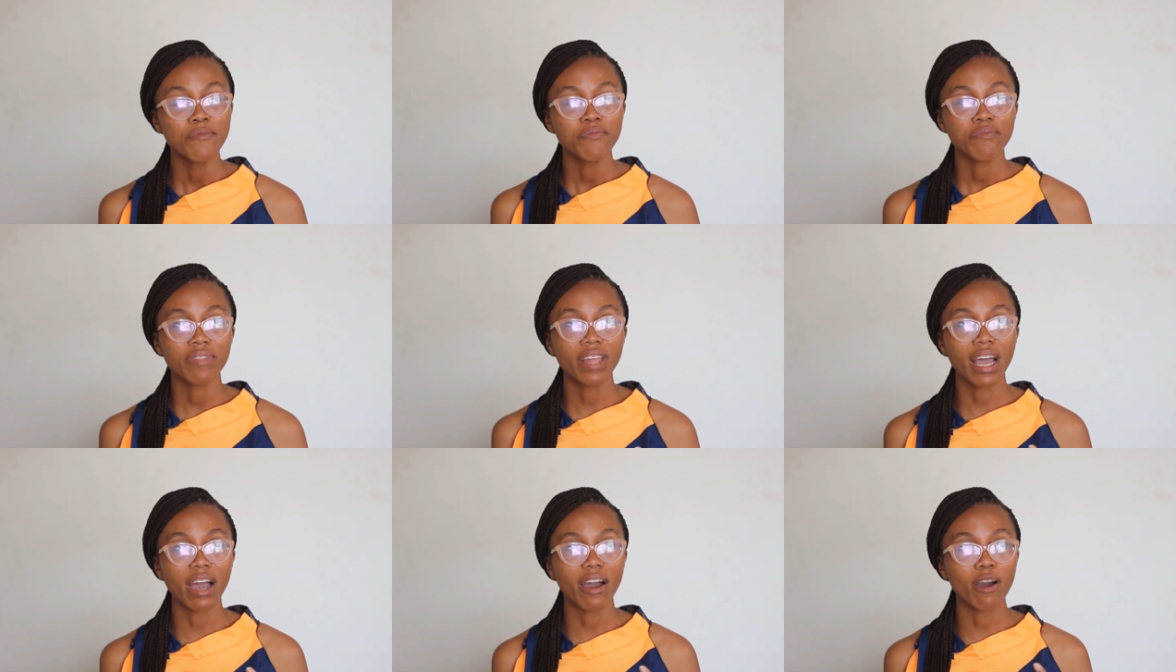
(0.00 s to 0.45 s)

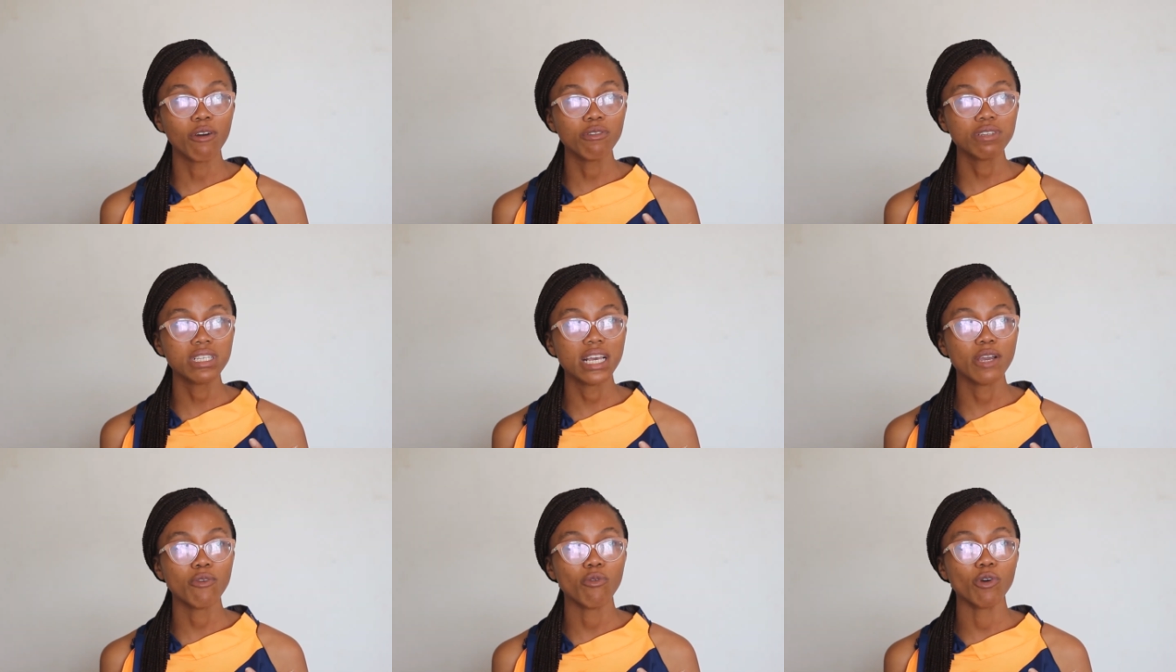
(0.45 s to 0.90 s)
Now I
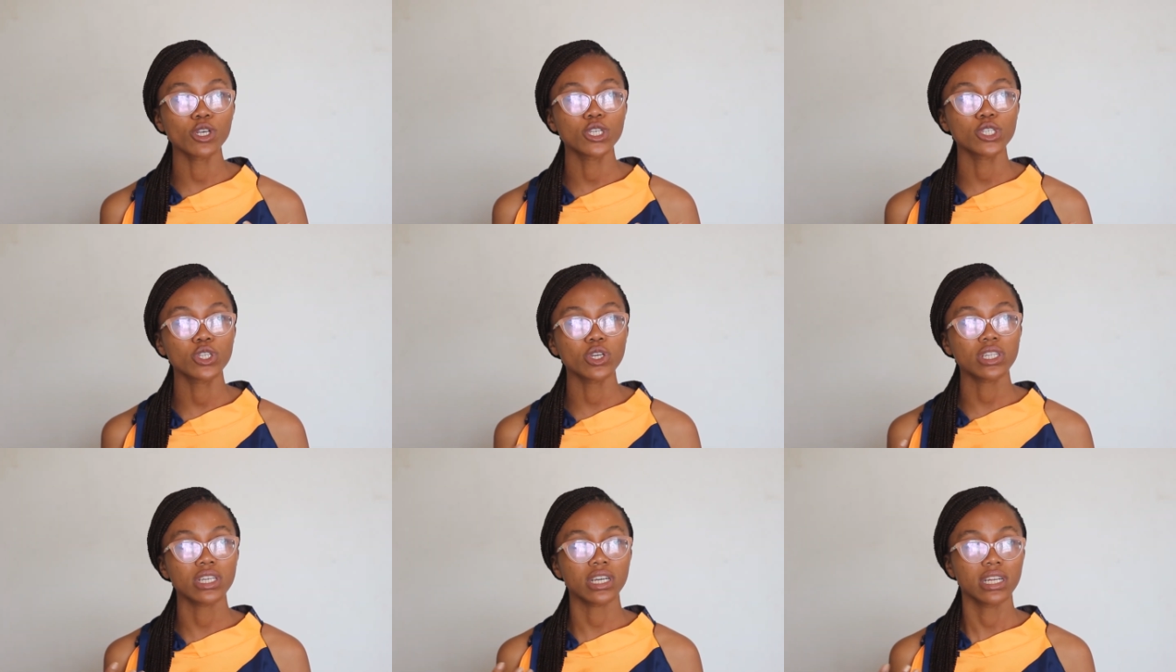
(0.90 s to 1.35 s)
won't say it
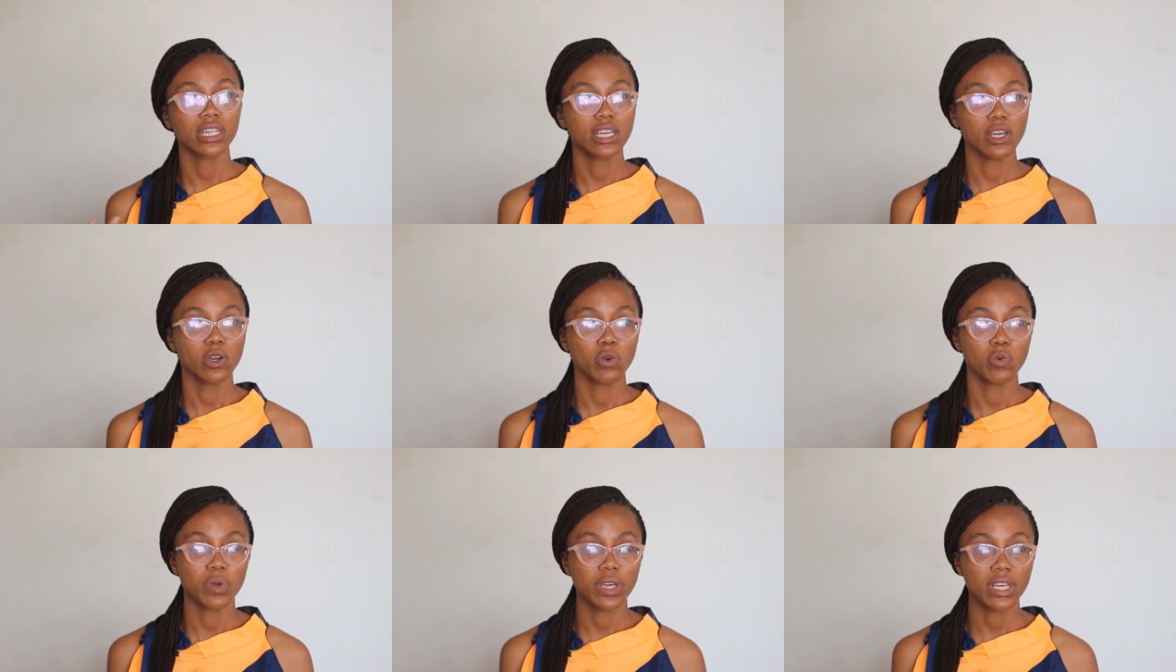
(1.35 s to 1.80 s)
was
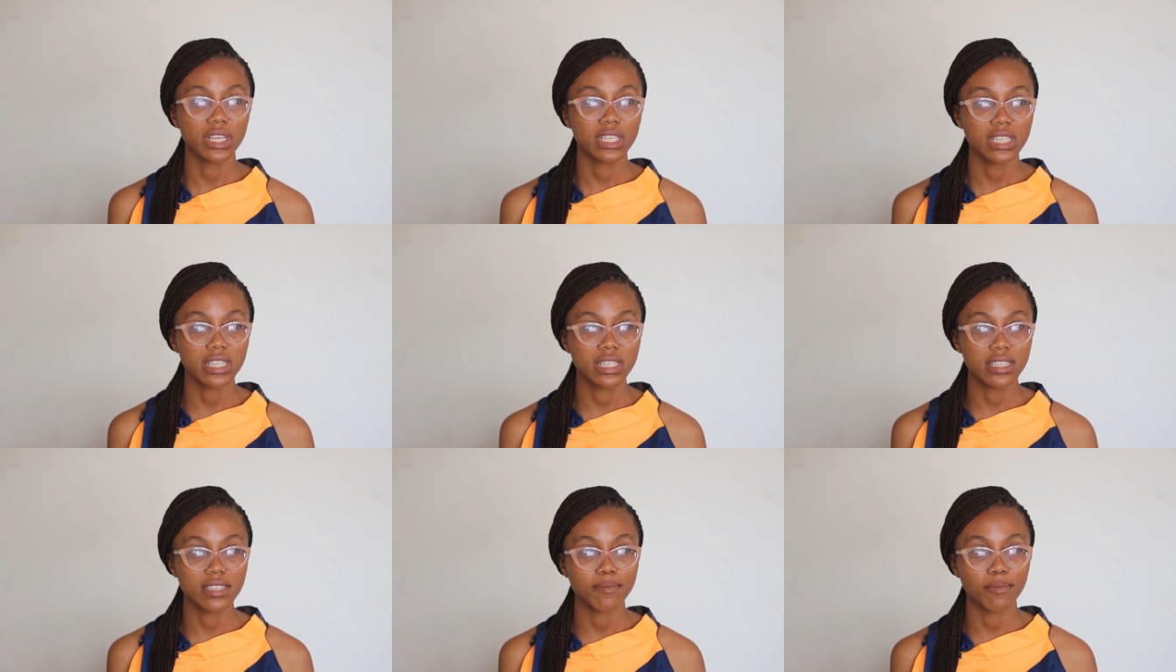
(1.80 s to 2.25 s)
totally a
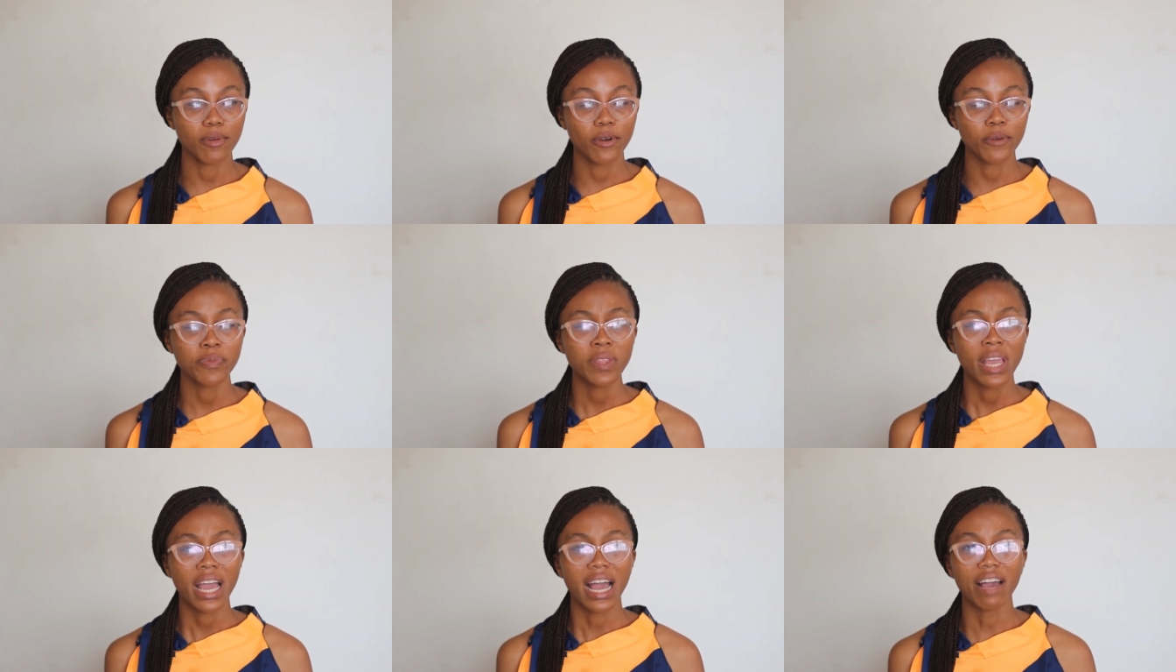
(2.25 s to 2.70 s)
waste,
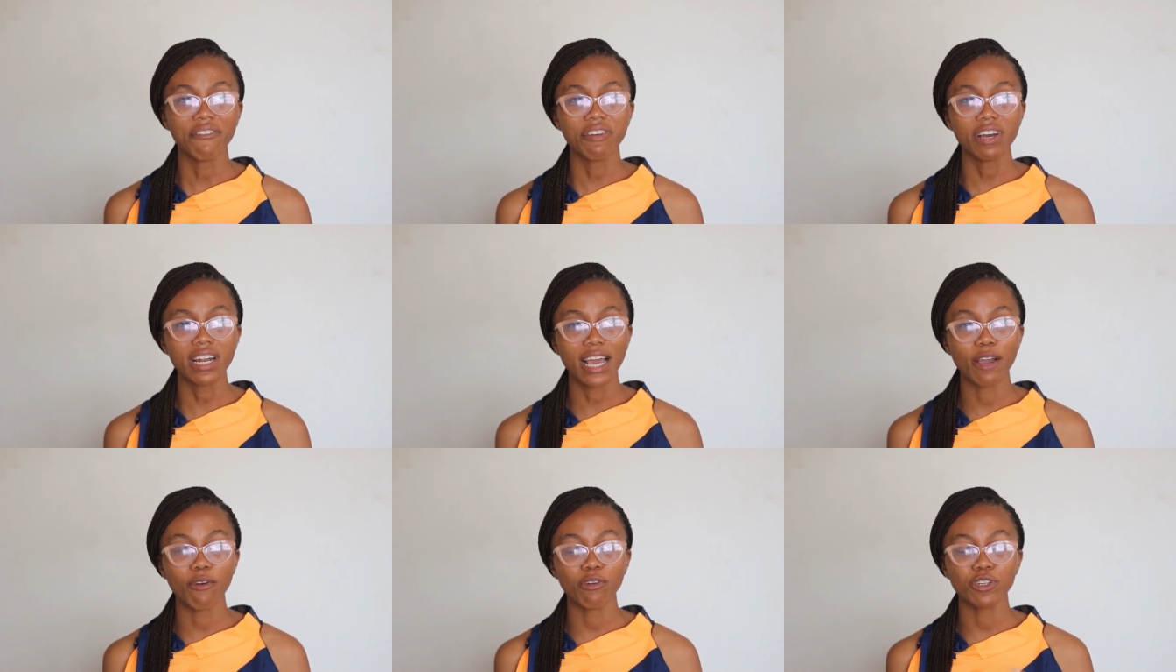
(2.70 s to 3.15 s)
but I
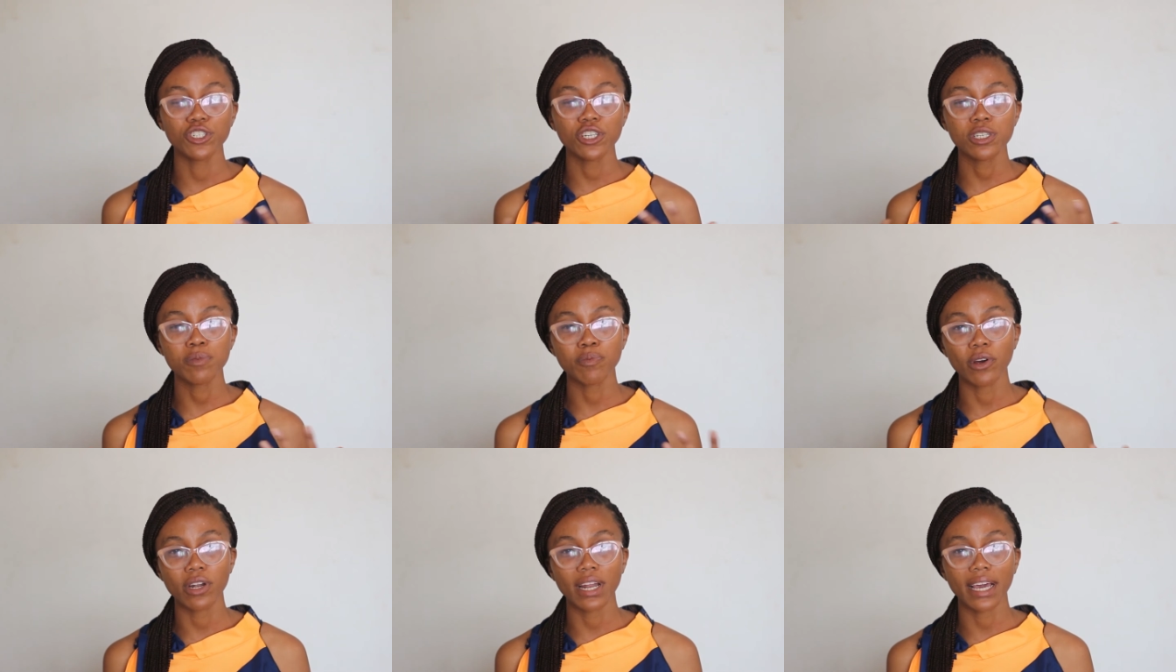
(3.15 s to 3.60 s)
felt like it was
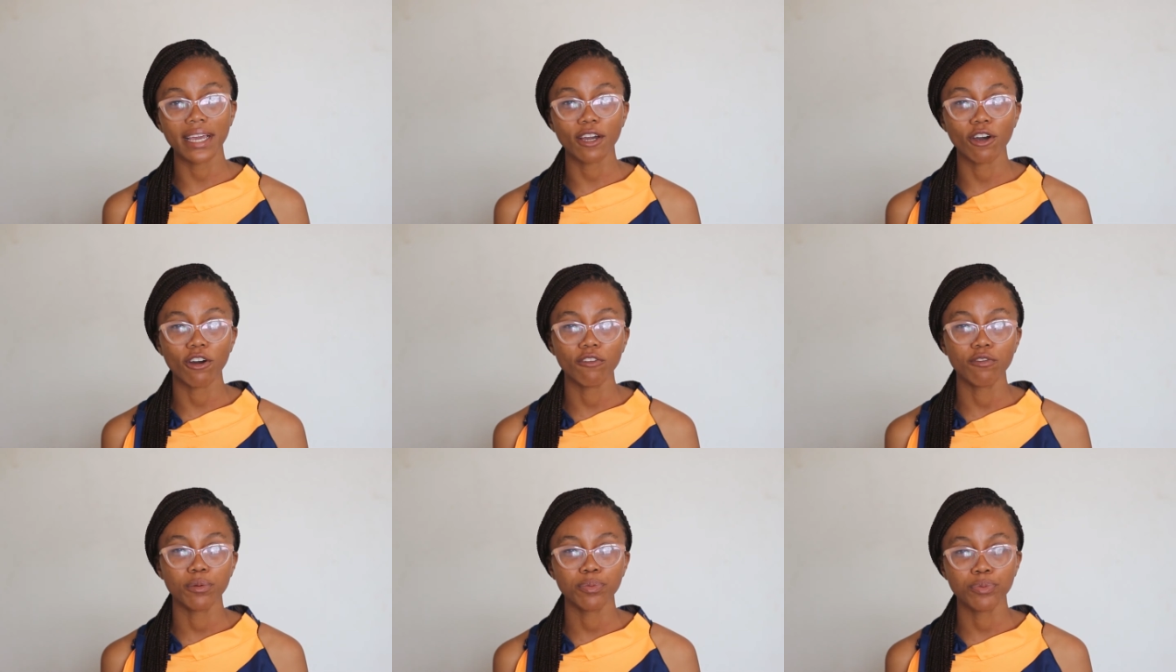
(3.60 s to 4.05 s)
just more like
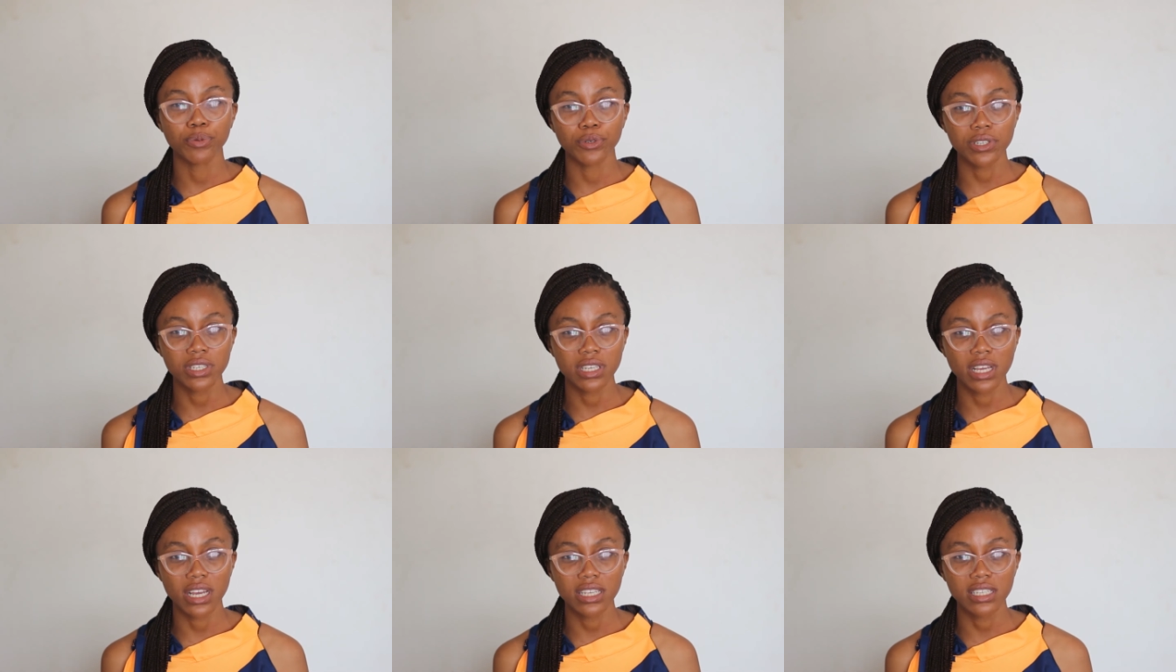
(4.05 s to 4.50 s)
of a
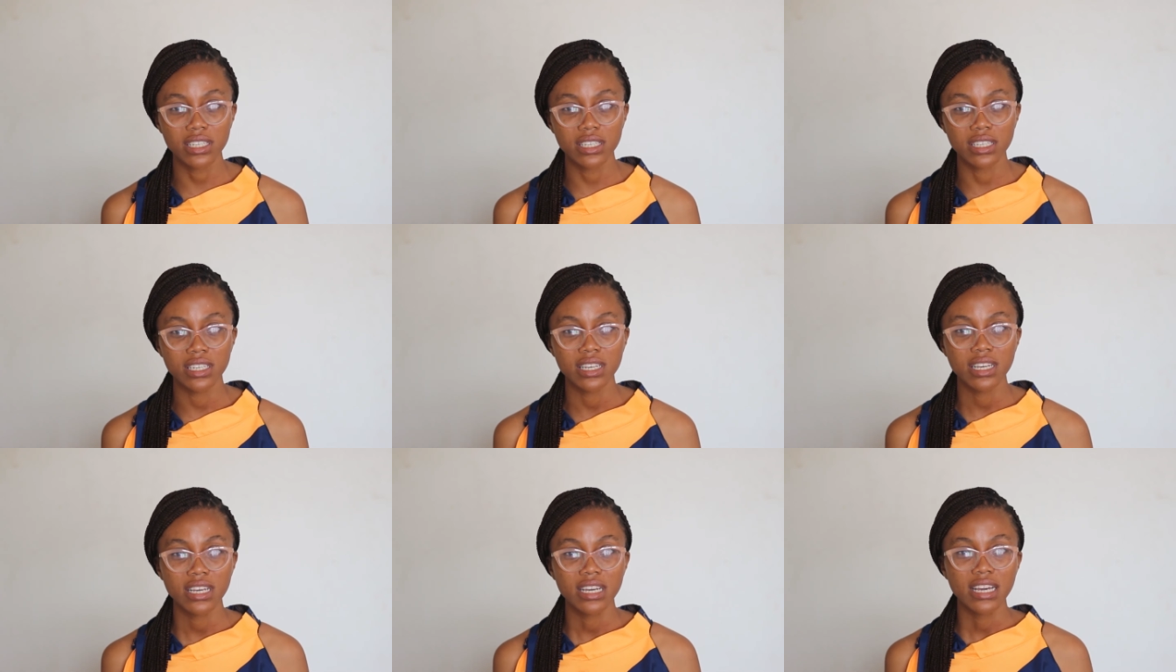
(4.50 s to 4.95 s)

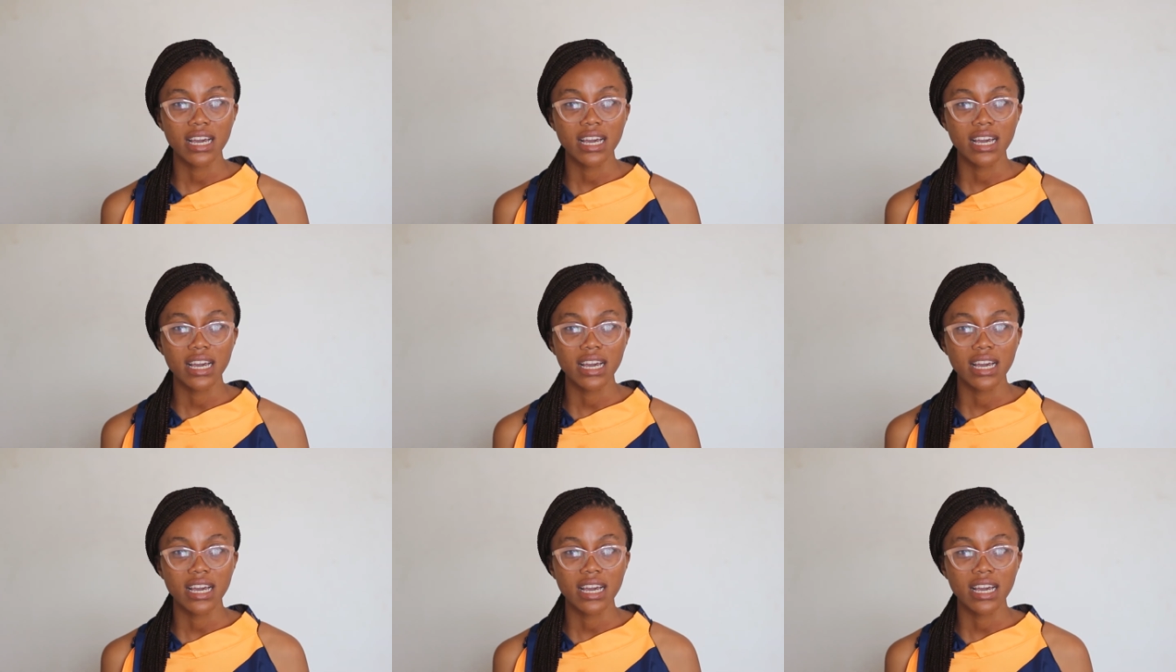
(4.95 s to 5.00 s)
process.